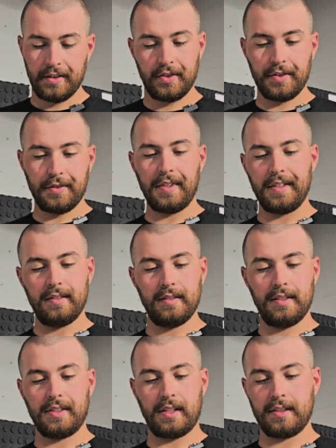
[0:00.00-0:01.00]
it's just fun.
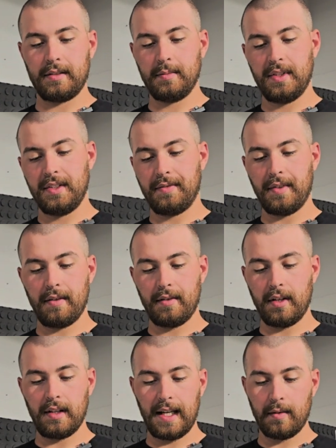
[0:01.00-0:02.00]
It's awesome. It's very,
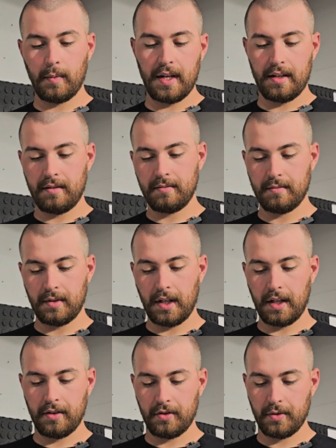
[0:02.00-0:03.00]
very lightweight,
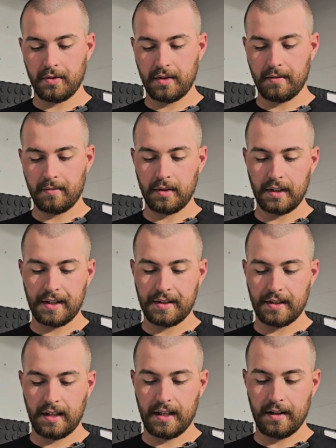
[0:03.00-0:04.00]
non-intrusive
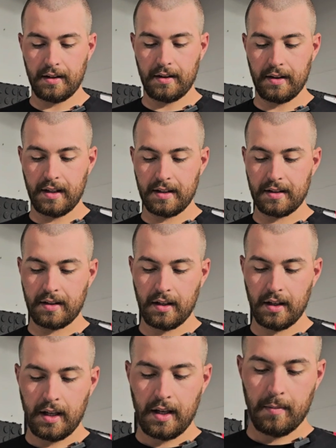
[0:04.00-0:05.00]
release, and this
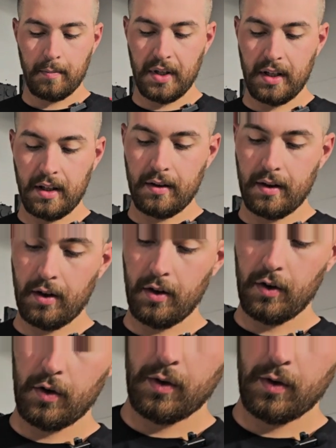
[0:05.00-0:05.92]
being their